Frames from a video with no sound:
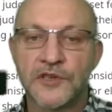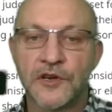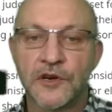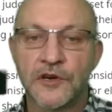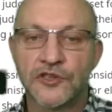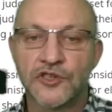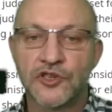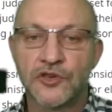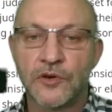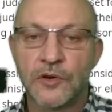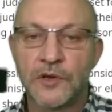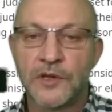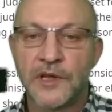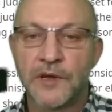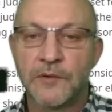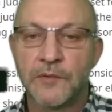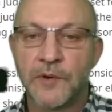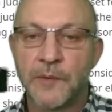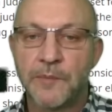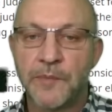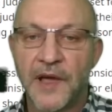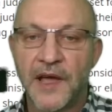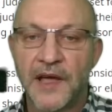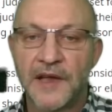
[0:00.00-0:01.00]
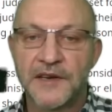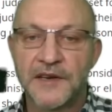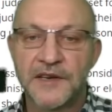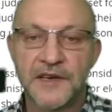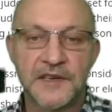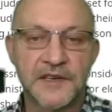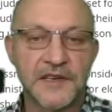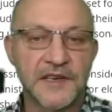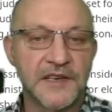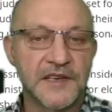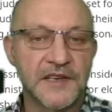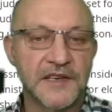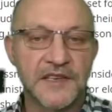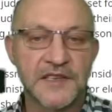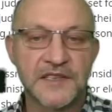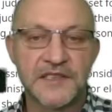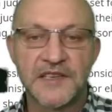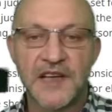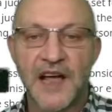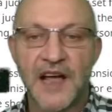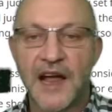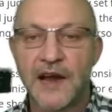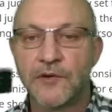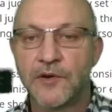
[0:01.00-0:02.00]
are truly repentant and
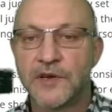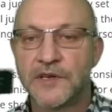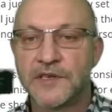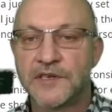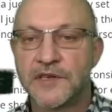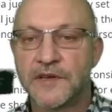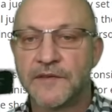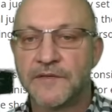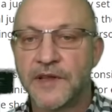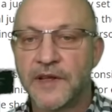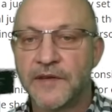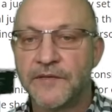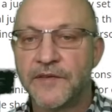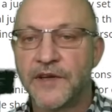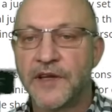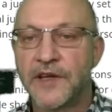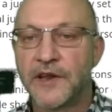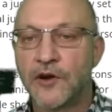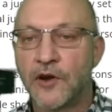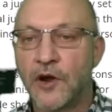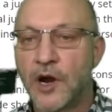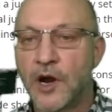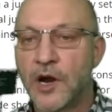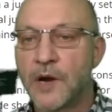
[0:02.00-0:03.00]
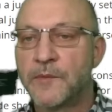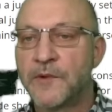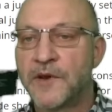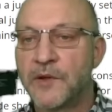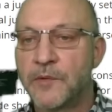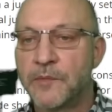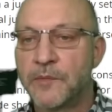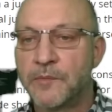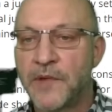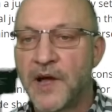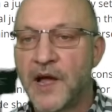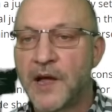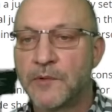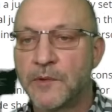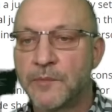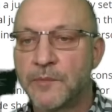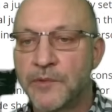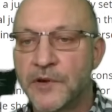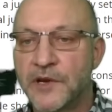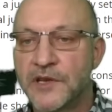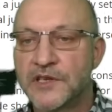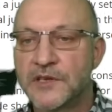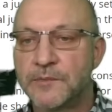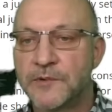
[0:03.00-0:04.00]
desirous of living in harmony with Bible
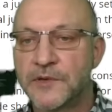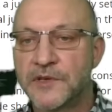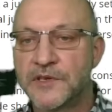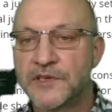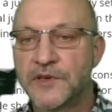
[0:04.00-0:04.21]
principles.